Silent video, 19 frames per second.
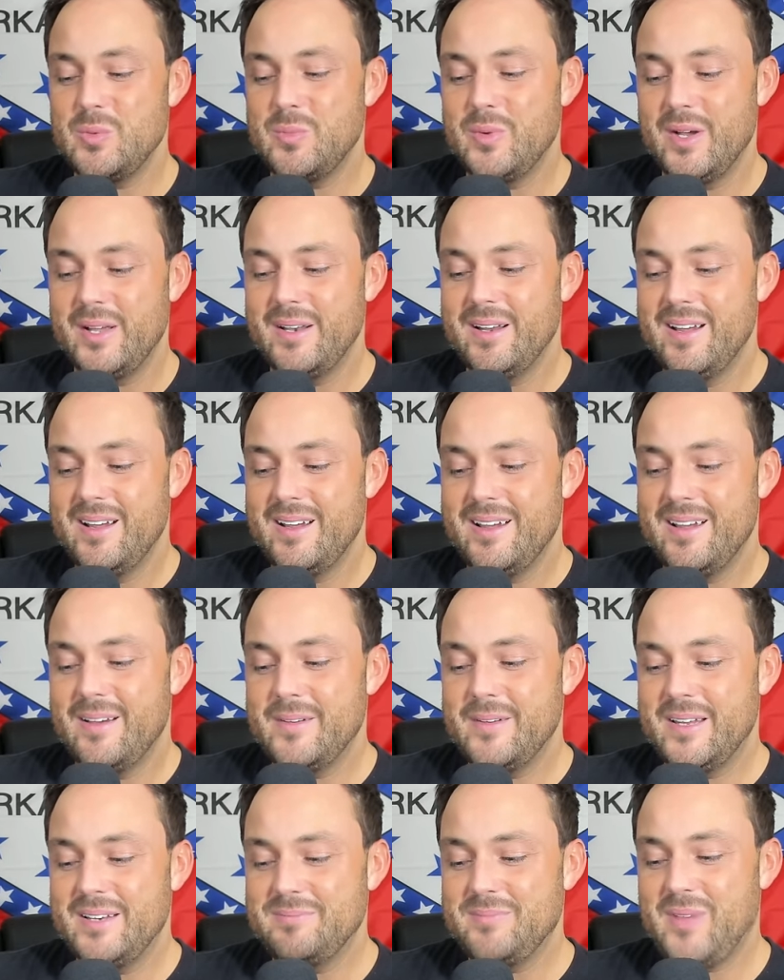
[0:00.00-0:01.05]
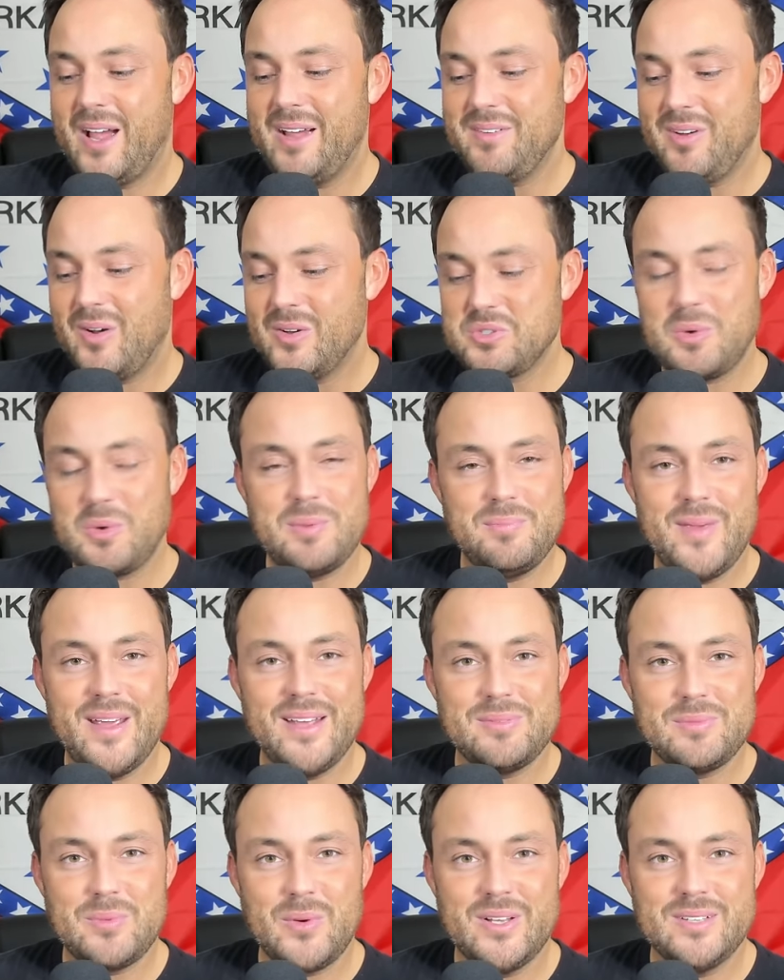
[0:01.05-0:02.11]
But, I mean, I also
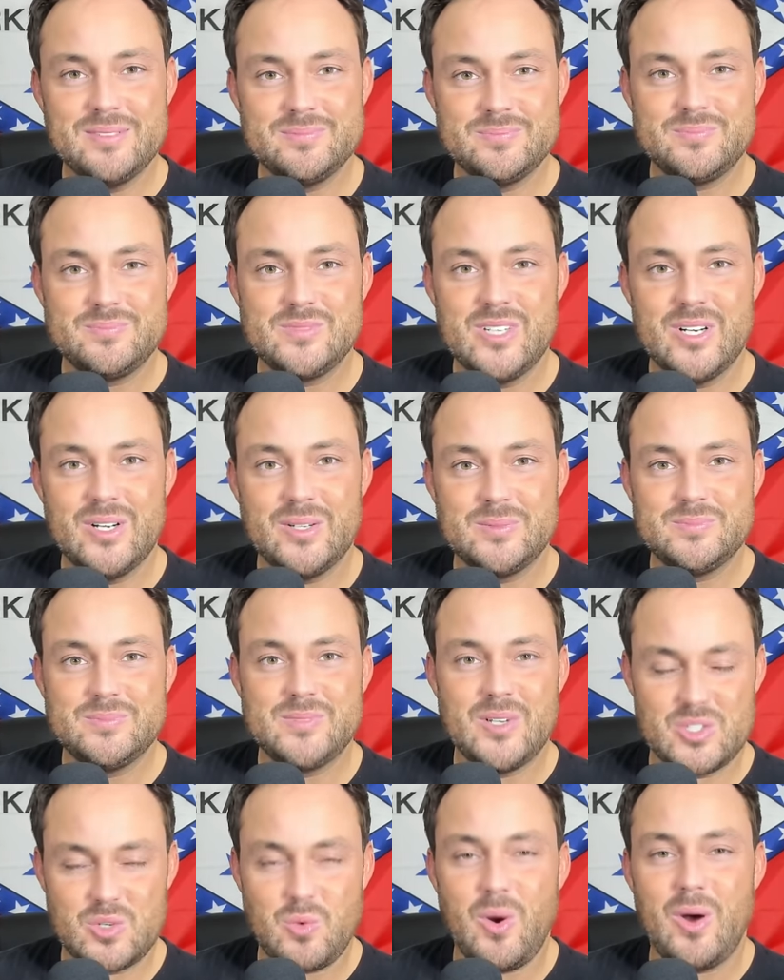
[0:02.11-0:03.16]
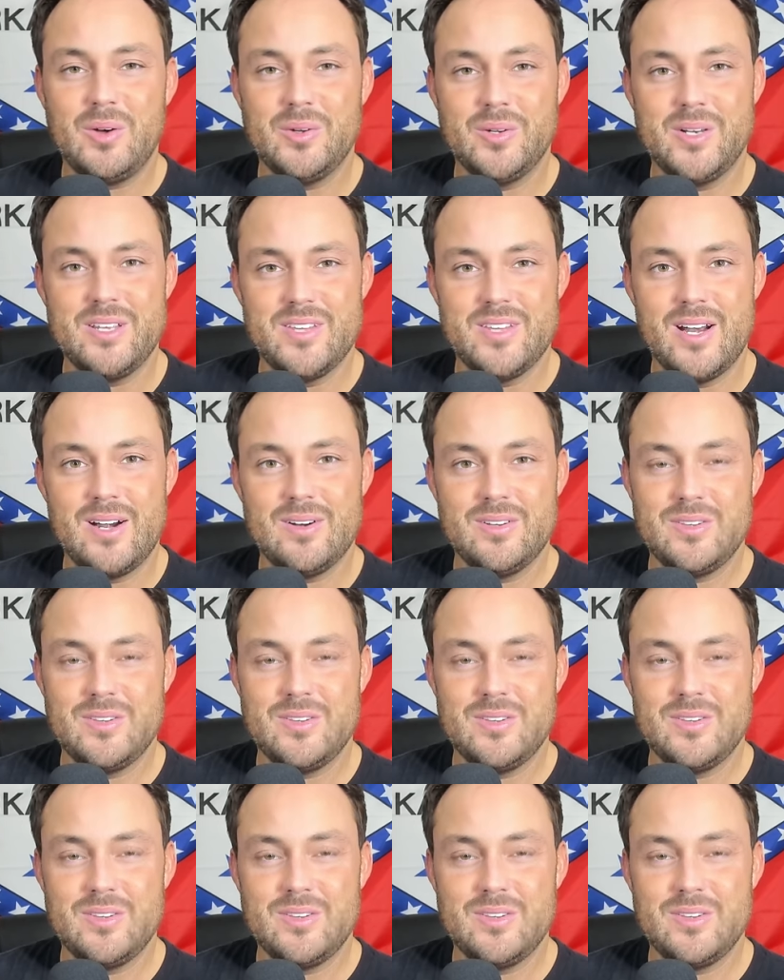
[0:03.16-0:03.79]
admit when, you know, there's quality there.